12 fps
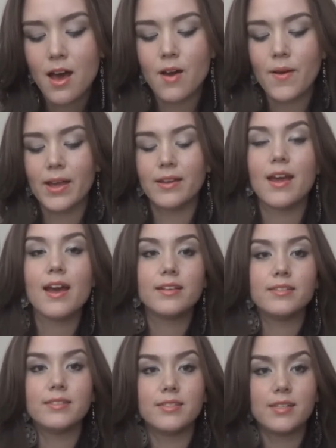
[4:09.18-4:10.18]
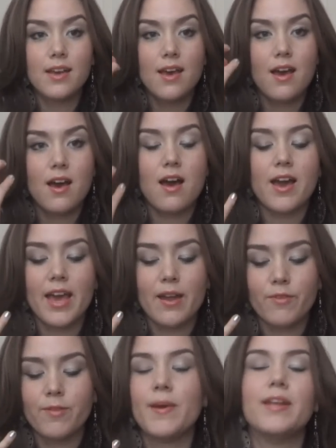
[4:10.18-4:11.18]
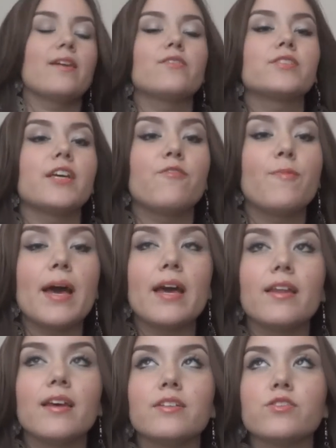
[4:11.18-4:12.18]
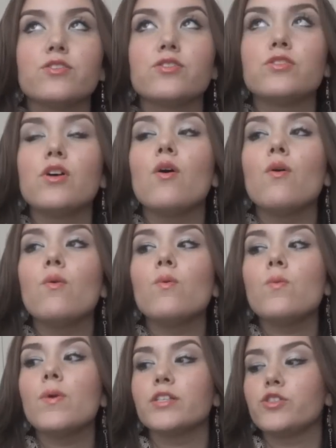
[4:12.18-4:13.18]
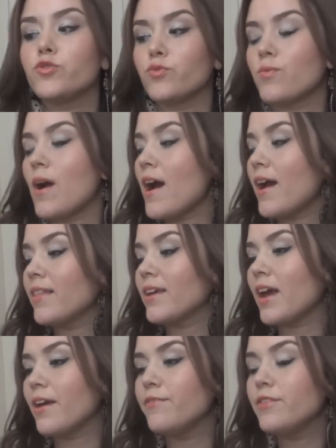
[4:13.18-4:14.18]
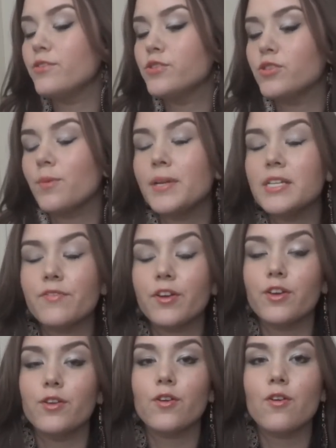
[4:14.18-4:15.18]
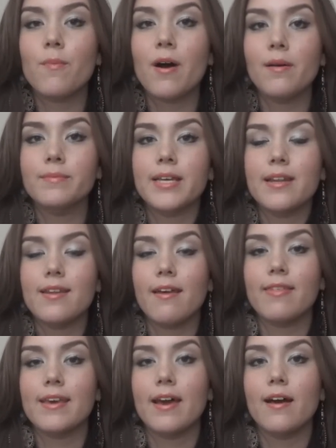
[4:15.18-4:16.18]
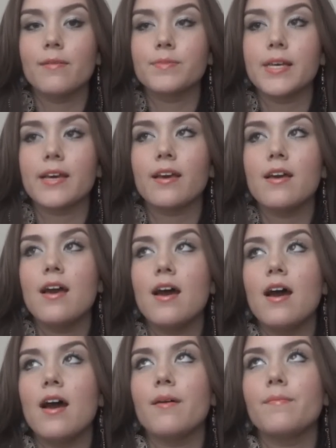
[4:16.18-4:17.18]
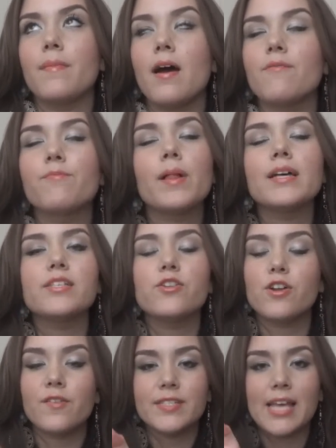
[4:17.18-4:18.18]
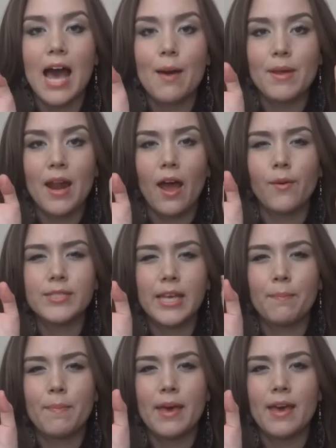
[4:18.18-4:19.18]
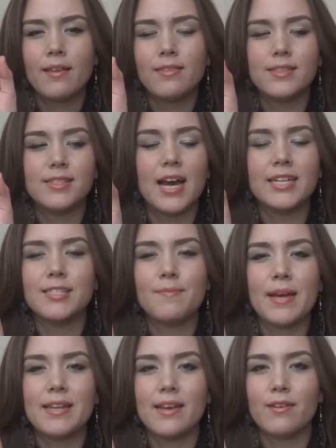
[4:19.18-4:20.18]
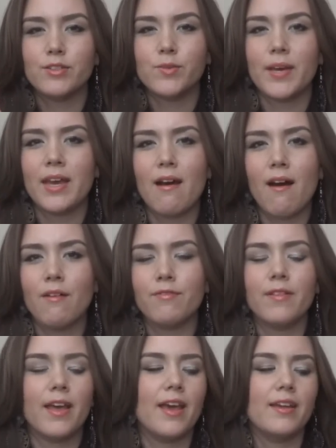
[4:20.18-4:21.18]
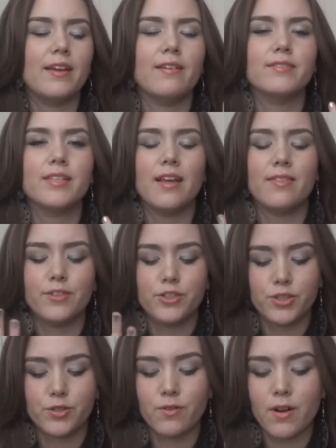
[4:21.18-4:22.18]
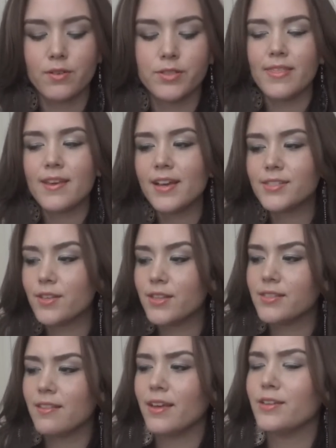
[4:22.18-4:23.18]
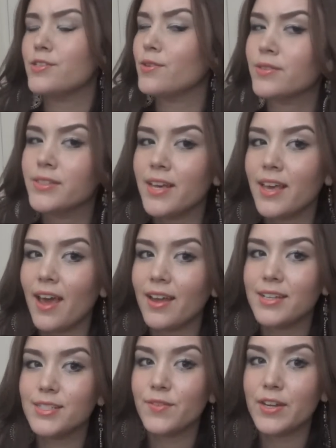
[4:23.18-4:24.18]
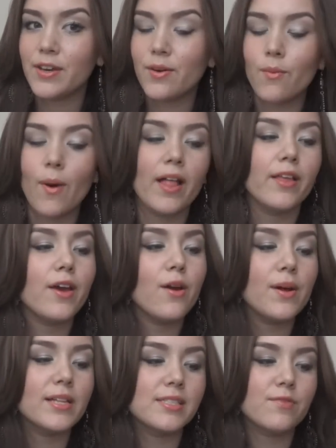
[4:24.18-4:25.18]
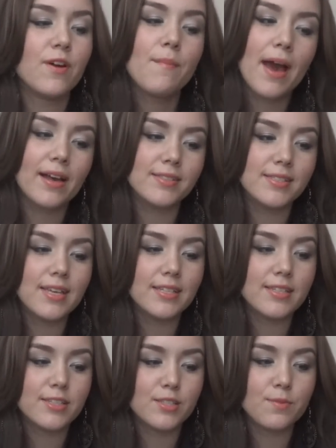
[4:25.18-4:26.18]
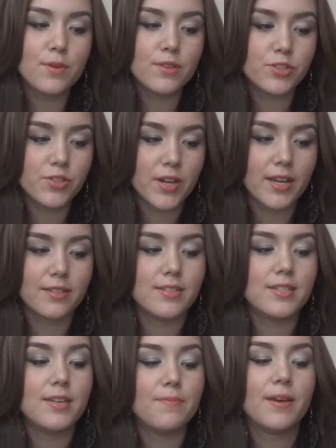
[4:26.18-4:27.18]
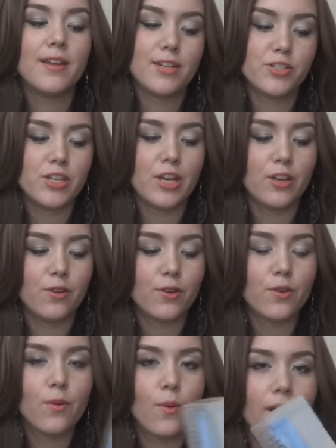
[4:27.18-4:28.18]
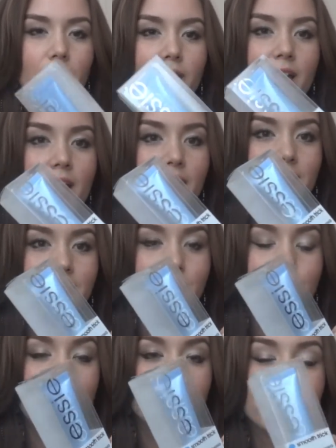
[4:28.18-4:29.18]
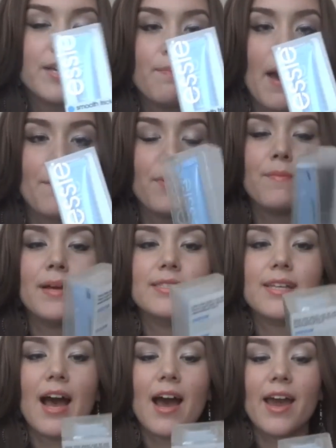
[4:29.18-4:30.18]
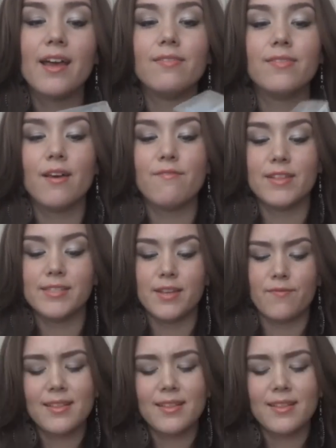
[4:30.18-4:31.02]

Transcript: Okay, next again with my nails they've been so dry like I've used so many different cuticle balms and nothing helps like Plus a nervous habit, I always like pick the sides of my nails so I get awful hang nails, and they're just gross. I think I saw this on like Dulce Candy's video a while ago. It's from Essie. It's a Smooth Trick Deep Conditioning Cuticle Oil. This smells like peppermints. I love this stuff.